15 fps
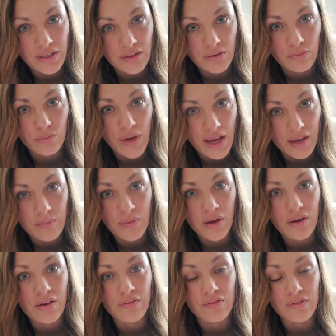in the right
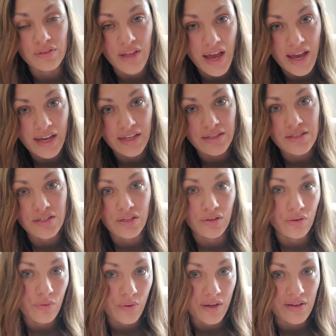amount of lye to
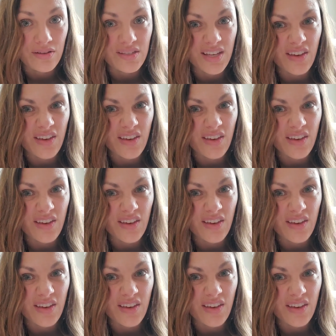your oils.